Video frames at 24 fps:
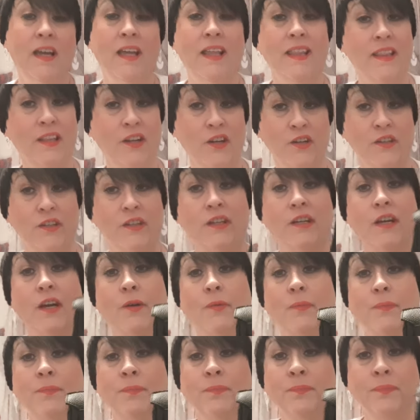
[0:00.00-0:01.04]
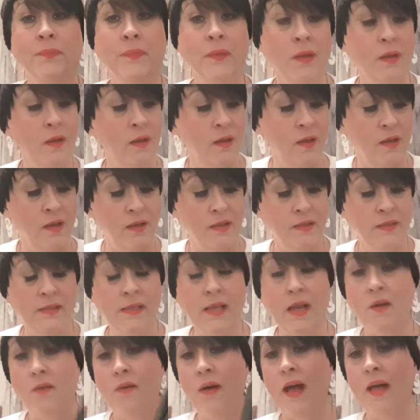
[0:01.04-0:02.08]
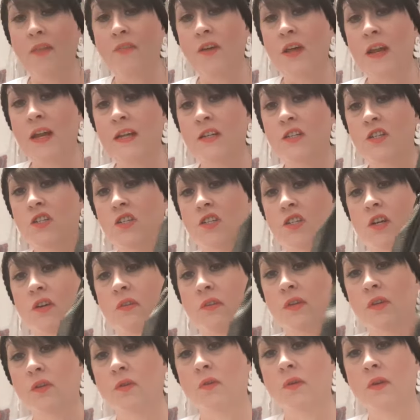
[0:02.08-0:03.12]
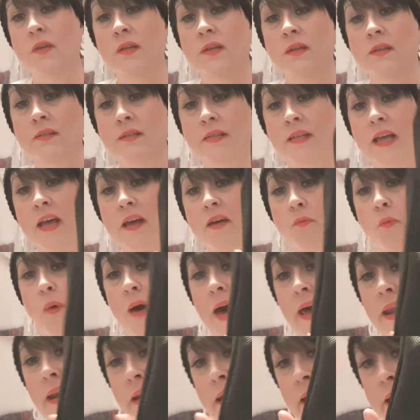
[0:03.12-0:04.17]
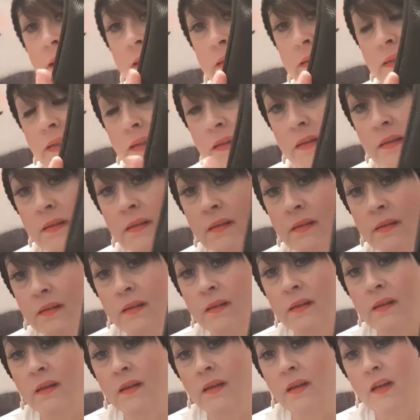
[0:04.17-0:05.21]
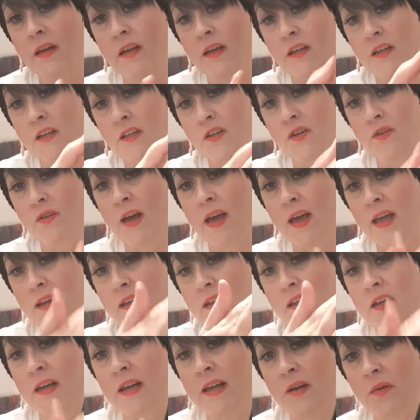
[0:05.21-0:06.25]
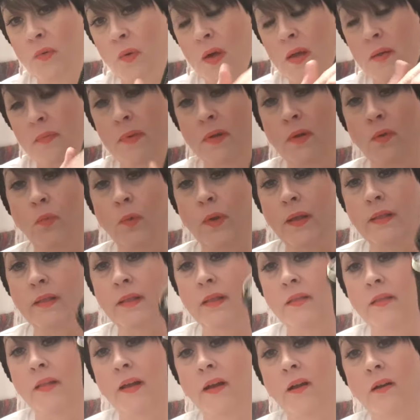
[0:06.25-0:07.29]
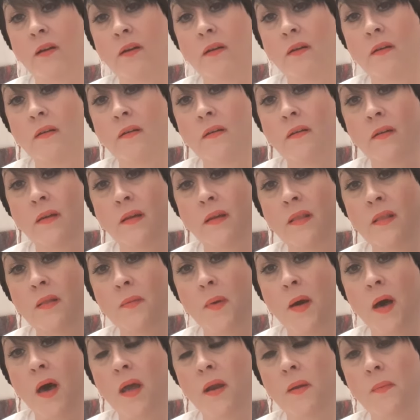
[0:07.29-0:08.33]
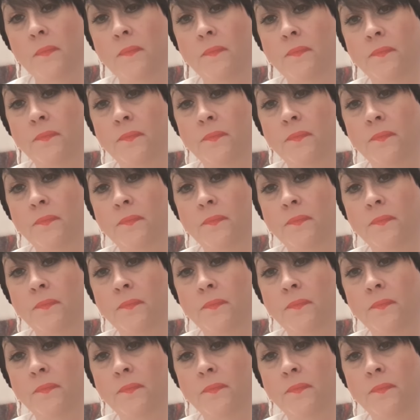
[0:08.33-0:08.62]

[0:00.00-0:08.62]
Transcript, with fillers: there you go. So I thought I'd just show you, see how wide it is. You got, you got quite a bit of width in there in the bottom